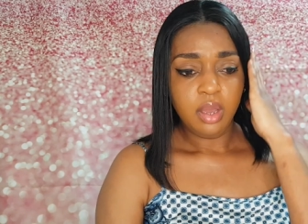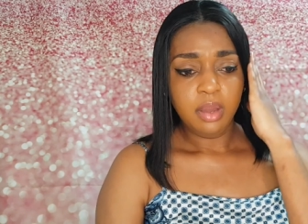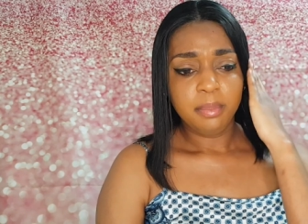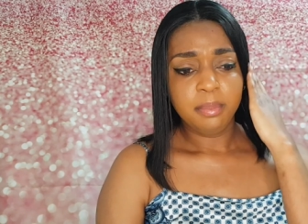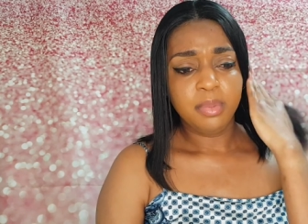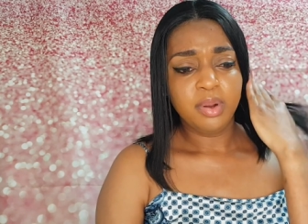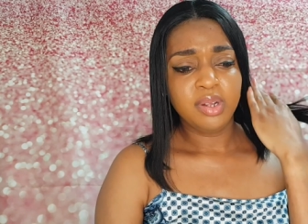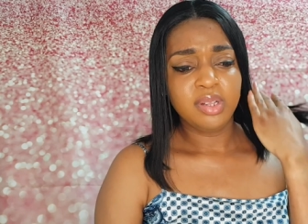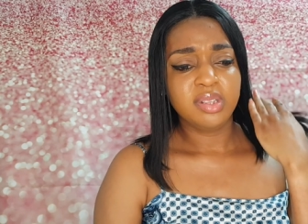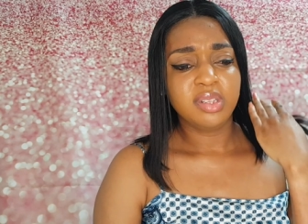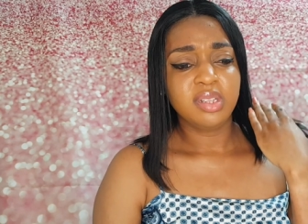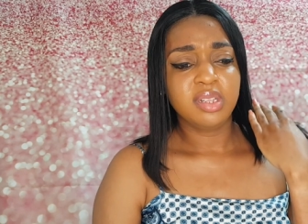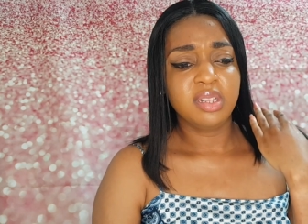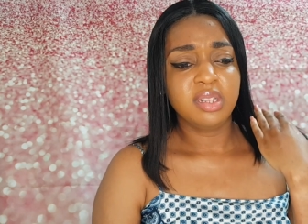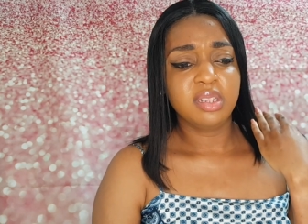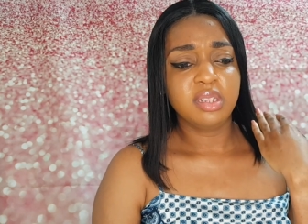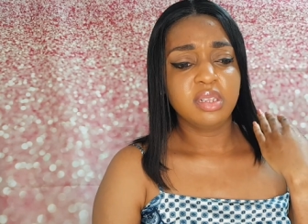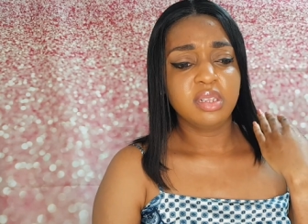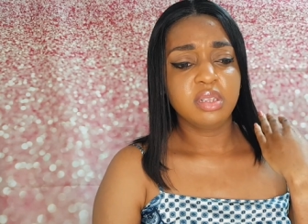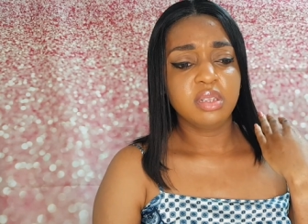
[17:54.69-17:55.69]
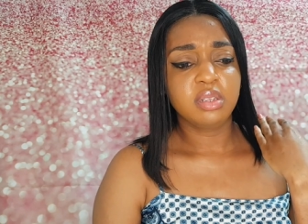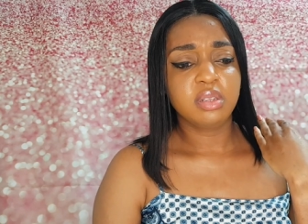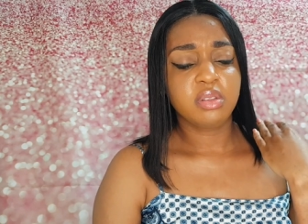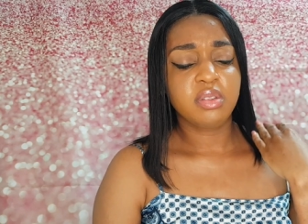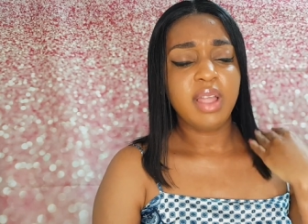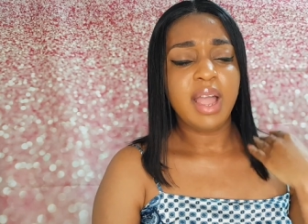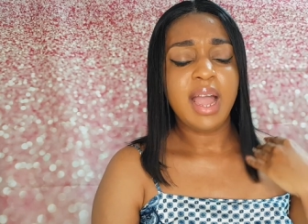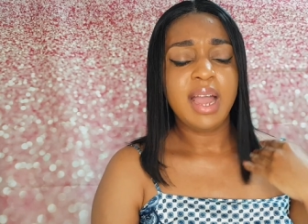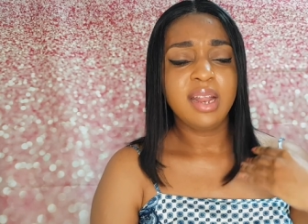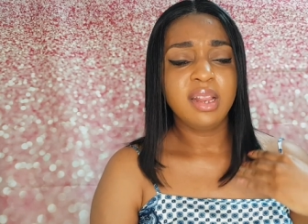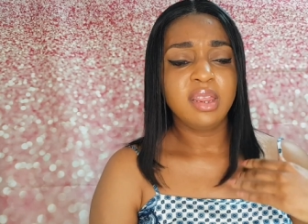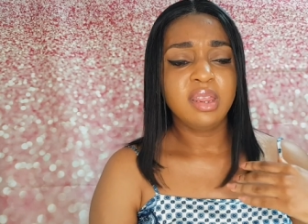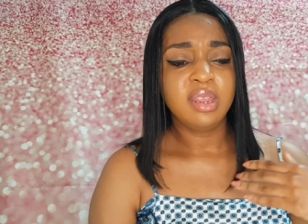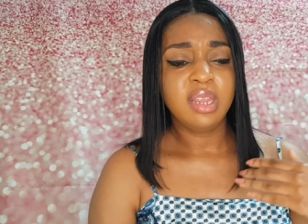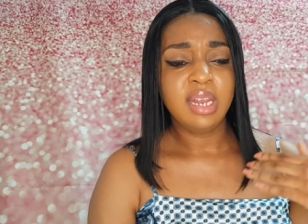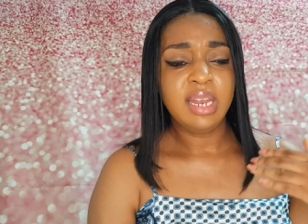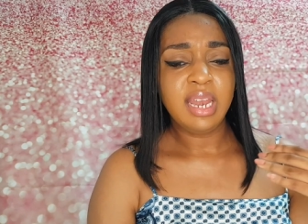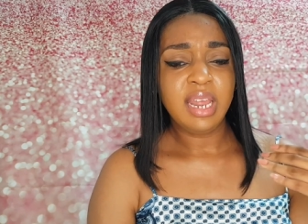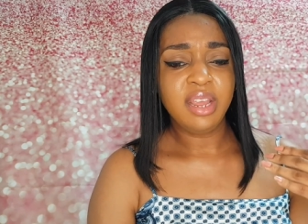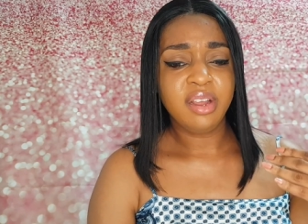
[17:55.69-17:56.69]
but to add
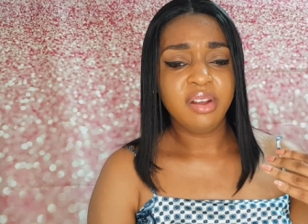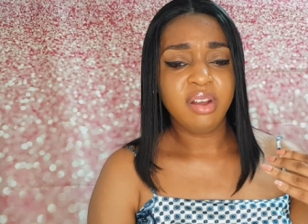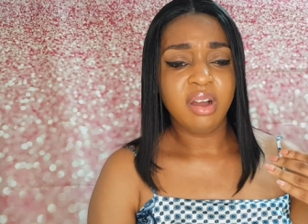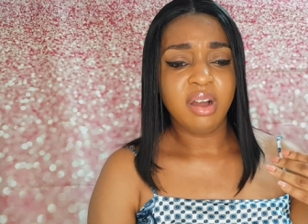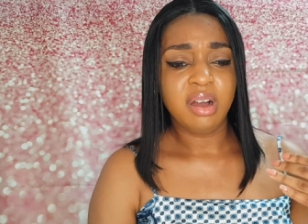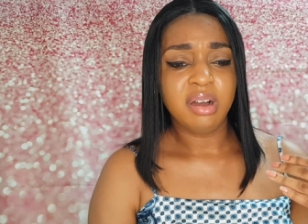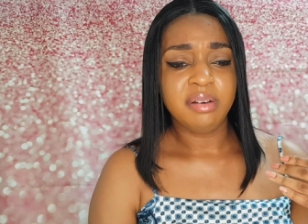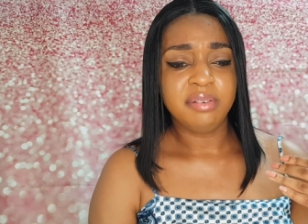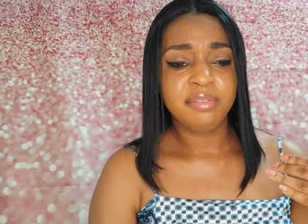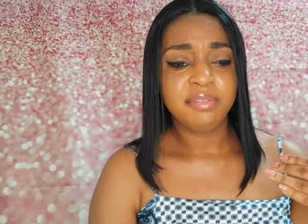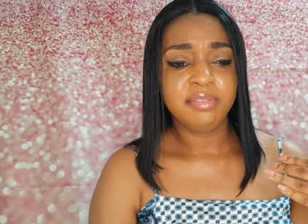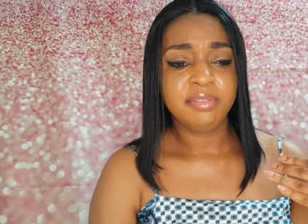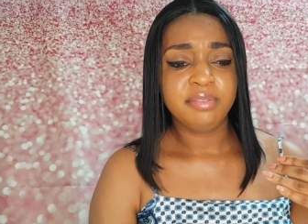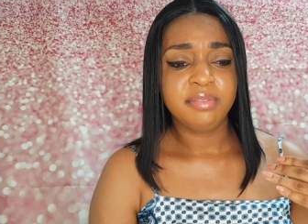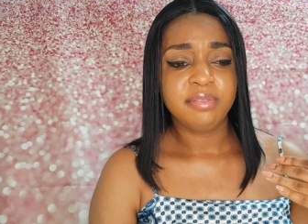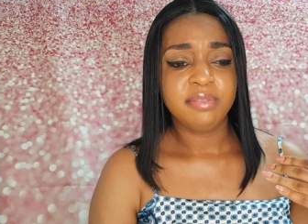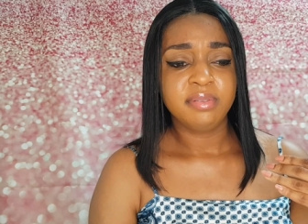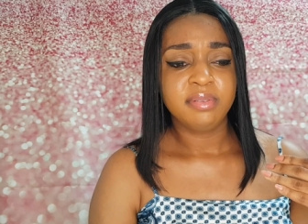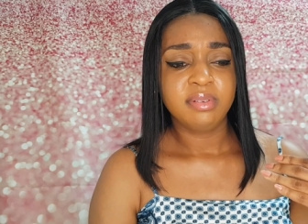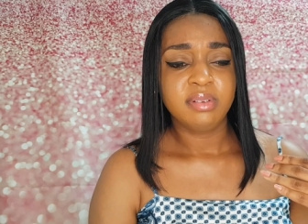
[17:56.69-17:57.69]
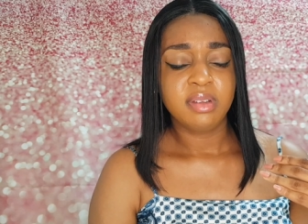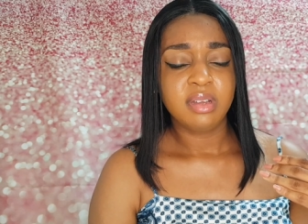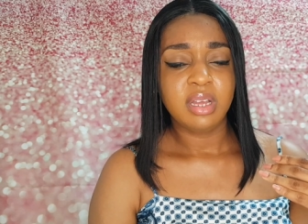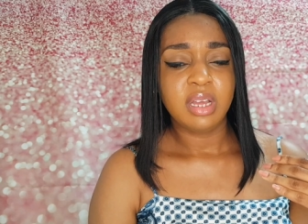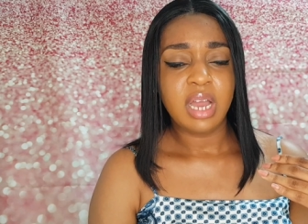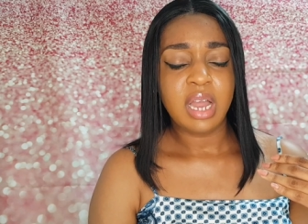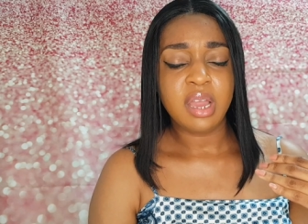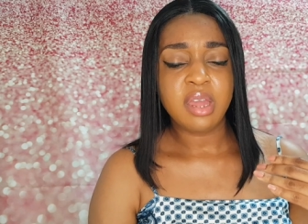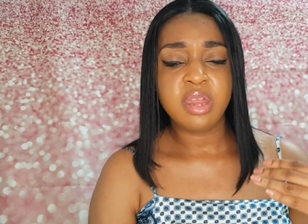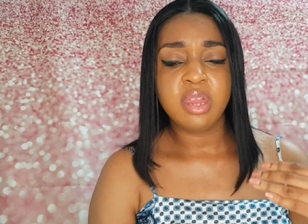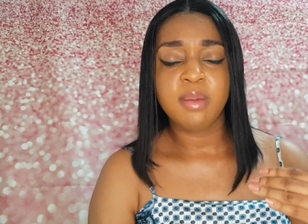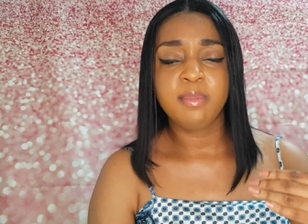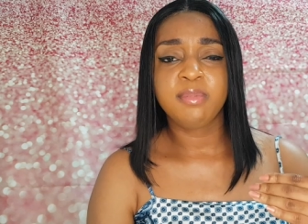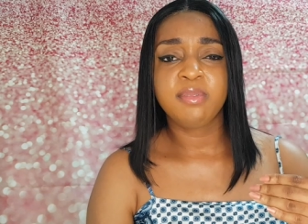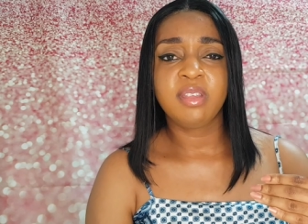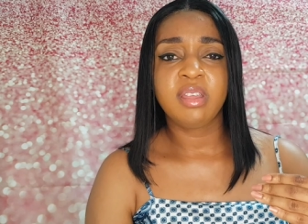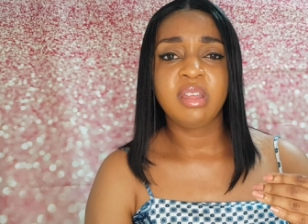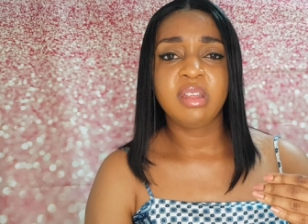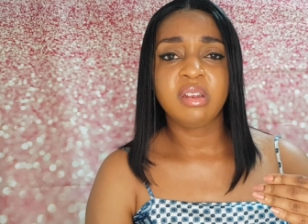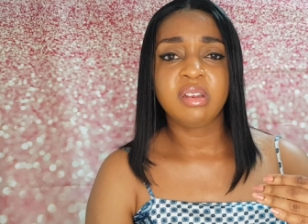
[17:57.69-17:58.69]
the layer of
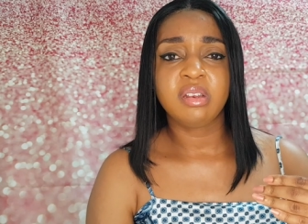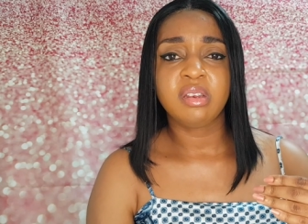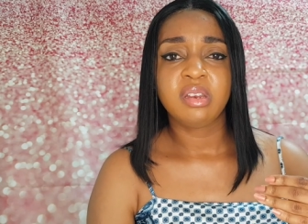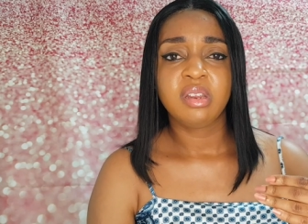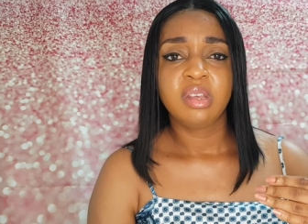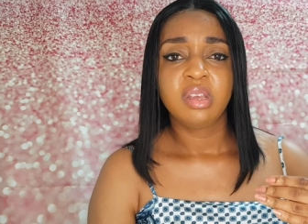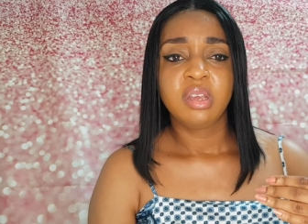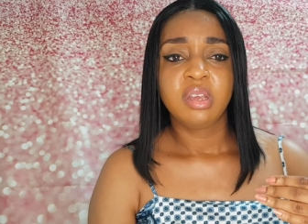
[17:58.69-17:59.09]
accepting